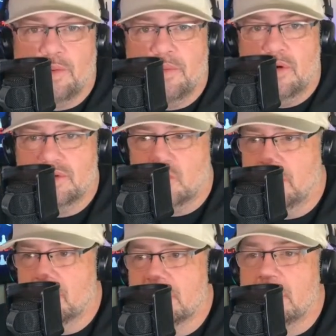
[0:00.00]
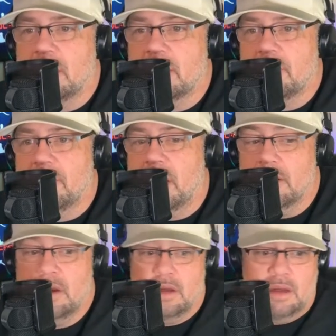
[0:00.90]
Bowl is what he was talking about.
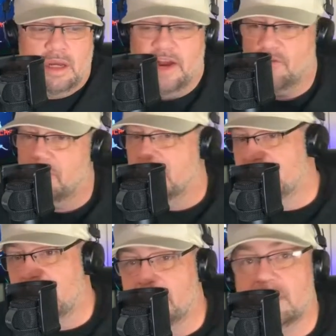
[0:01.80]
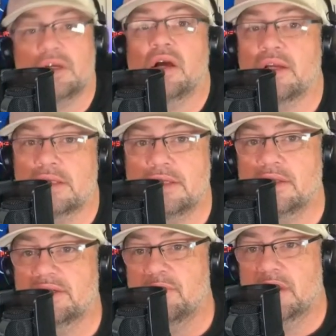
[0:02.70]
Everybody's out there talking to
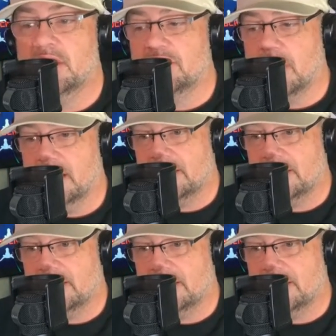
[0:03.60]
these media giants,